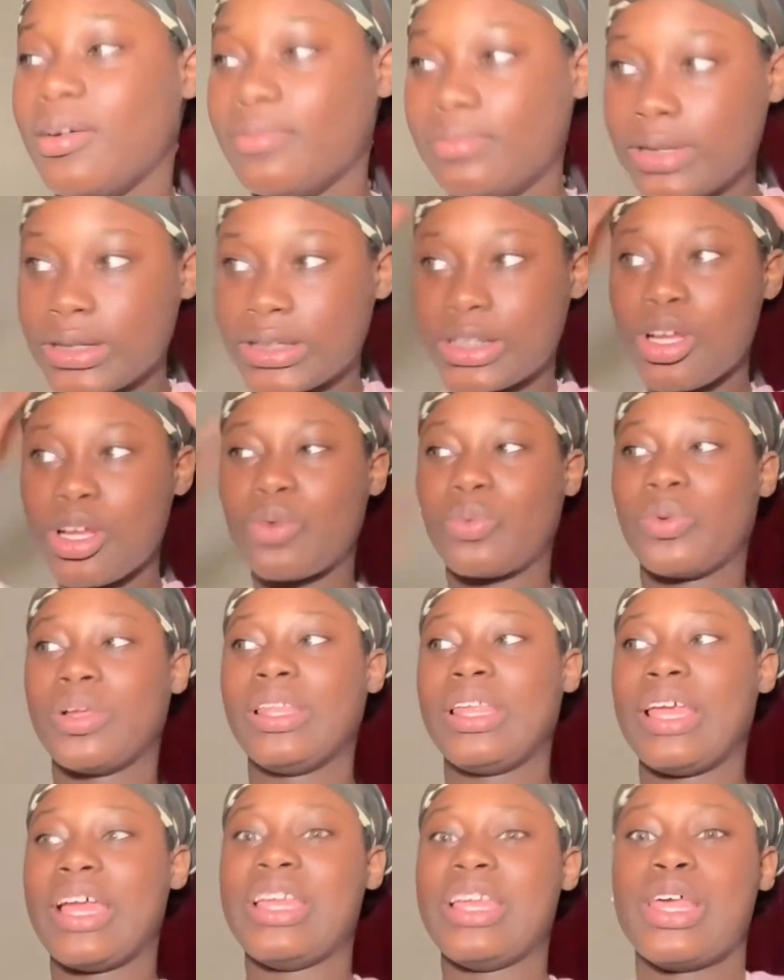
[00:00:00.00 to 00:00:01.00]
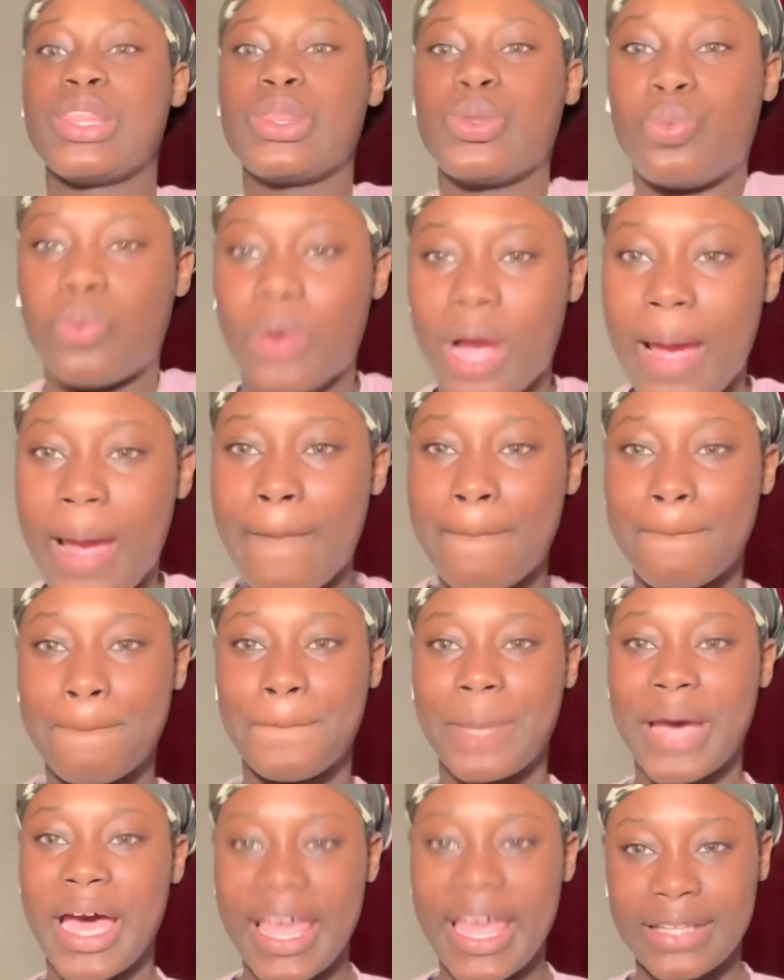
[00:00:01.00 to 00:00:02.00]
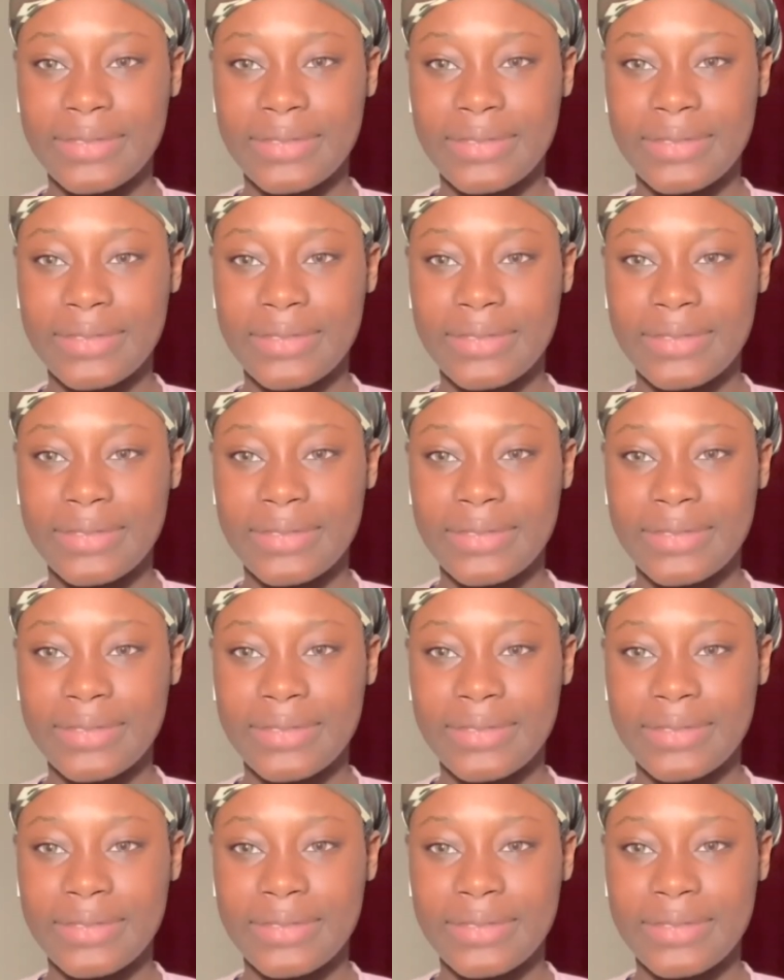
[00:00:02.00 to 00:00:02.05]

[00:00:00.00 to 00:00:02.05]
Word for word: it's not really another one, but